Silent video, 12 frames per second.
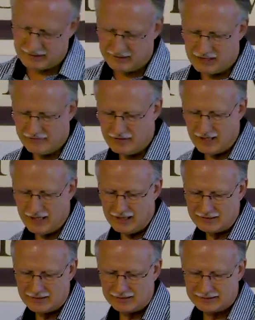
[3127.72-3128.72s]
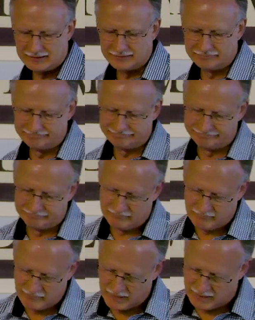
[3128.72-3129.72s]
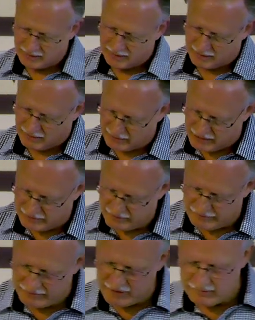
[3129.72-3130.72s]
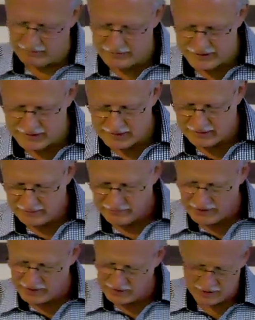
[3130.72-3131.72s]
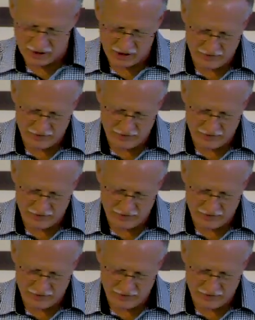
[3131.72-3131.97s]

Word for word: I'll give you houses. I'll give you fields, vineyards.